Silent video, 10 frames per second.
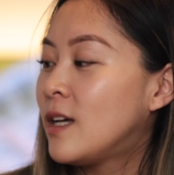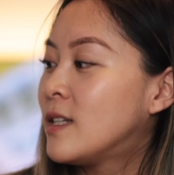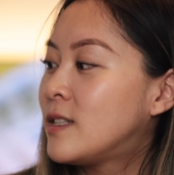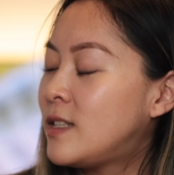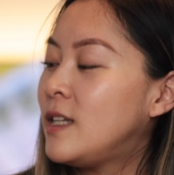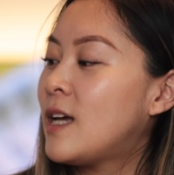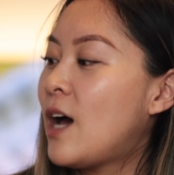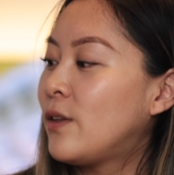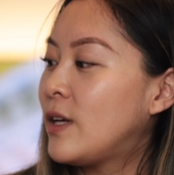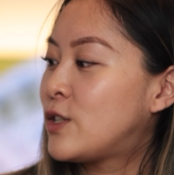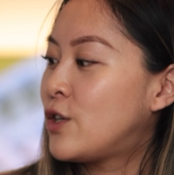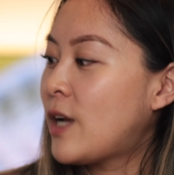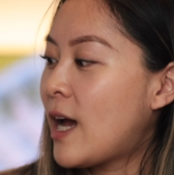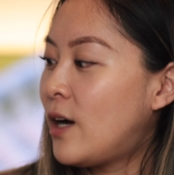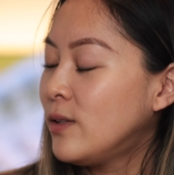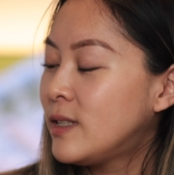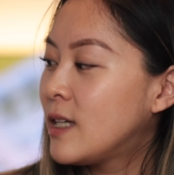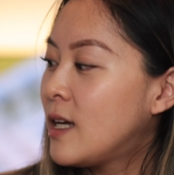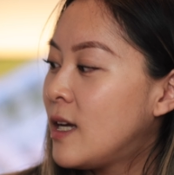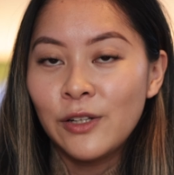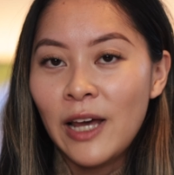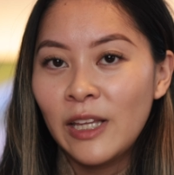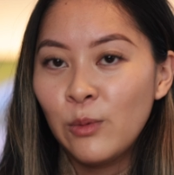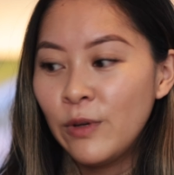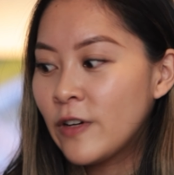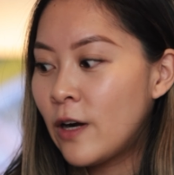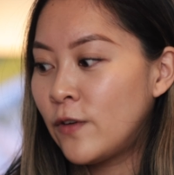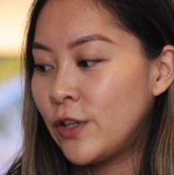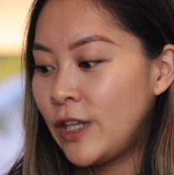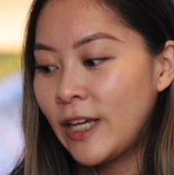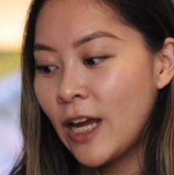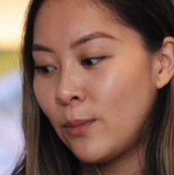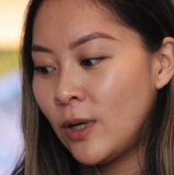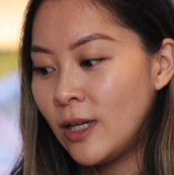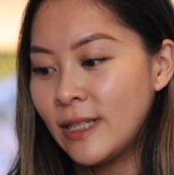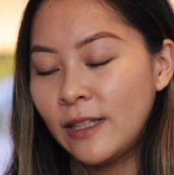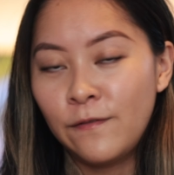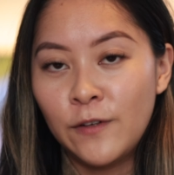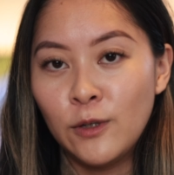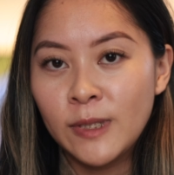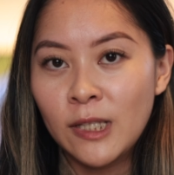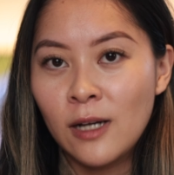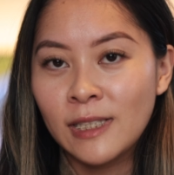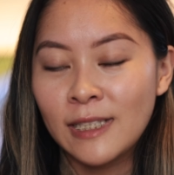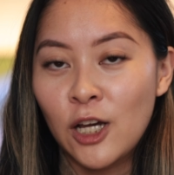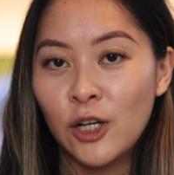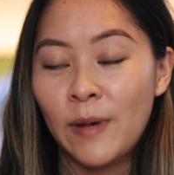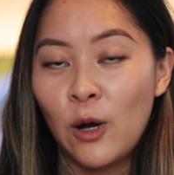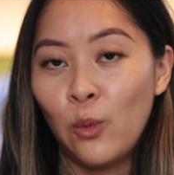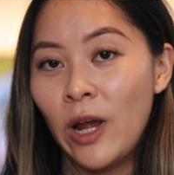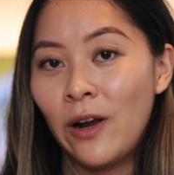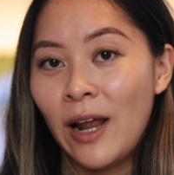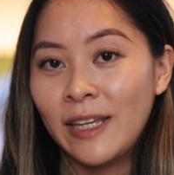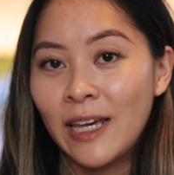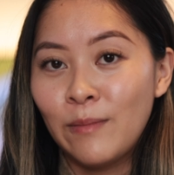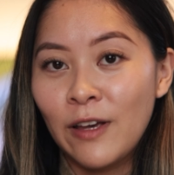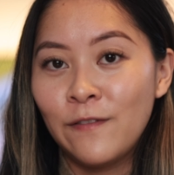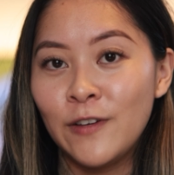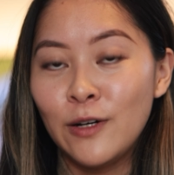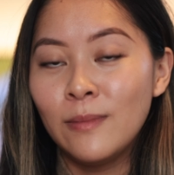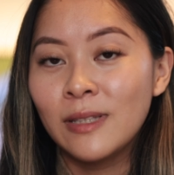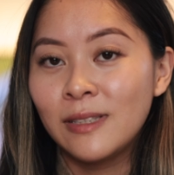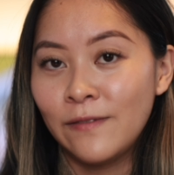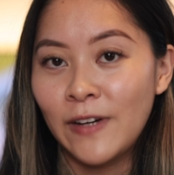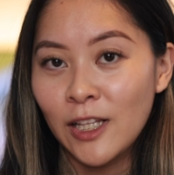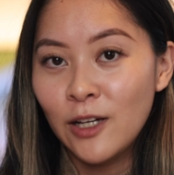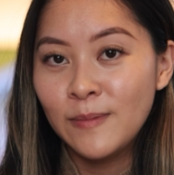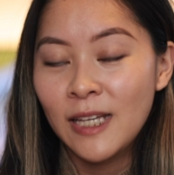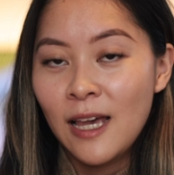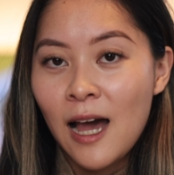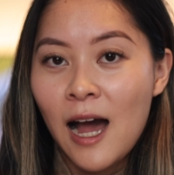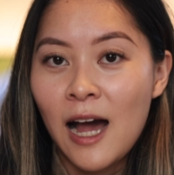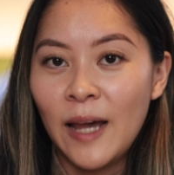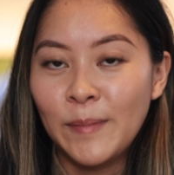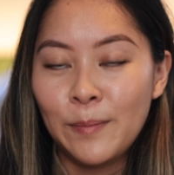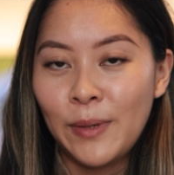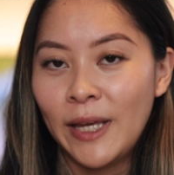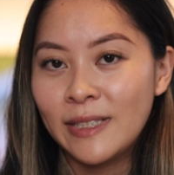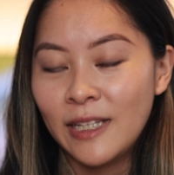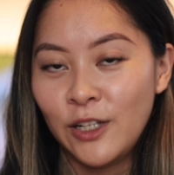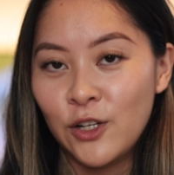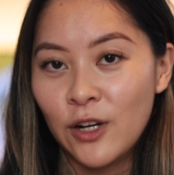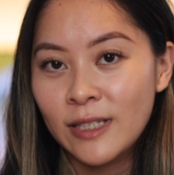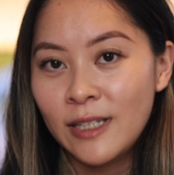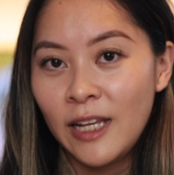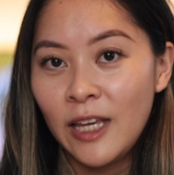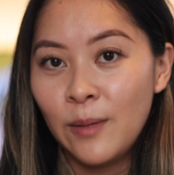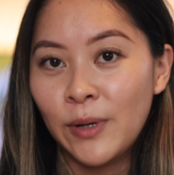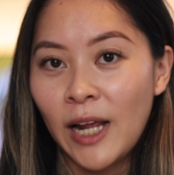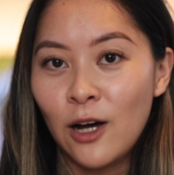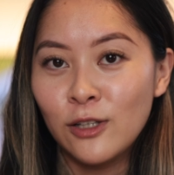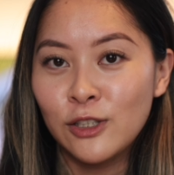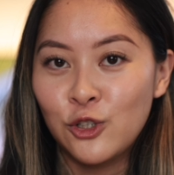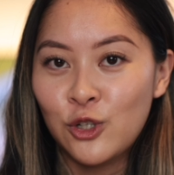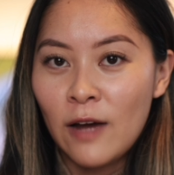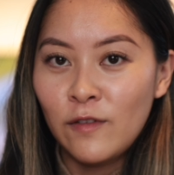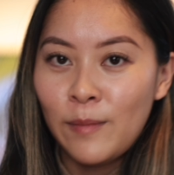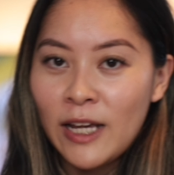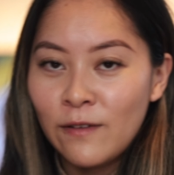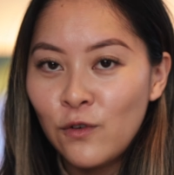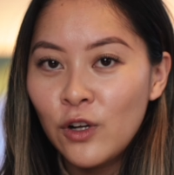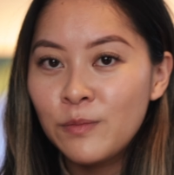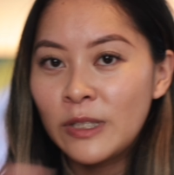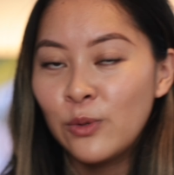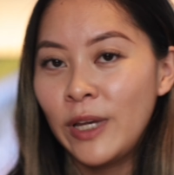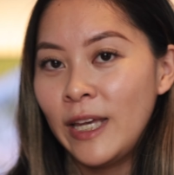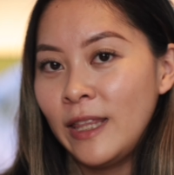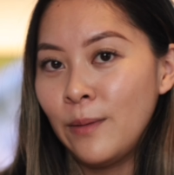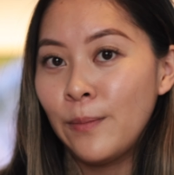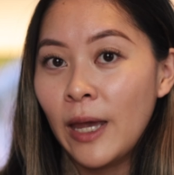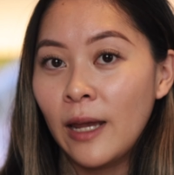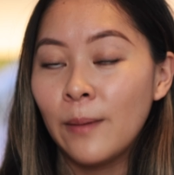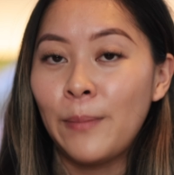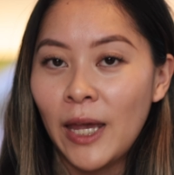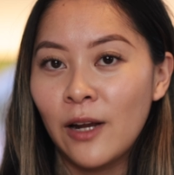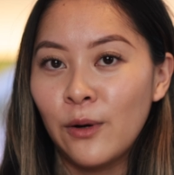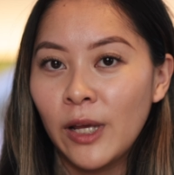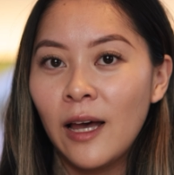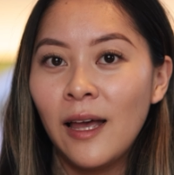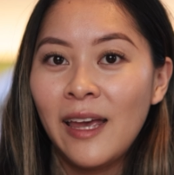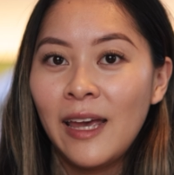see how they turn out. So now that we've covered the cameras and the film stocks, let's talk about where I get my film developed. I'm based in New York City, but I also travel back and forth between the Bay Area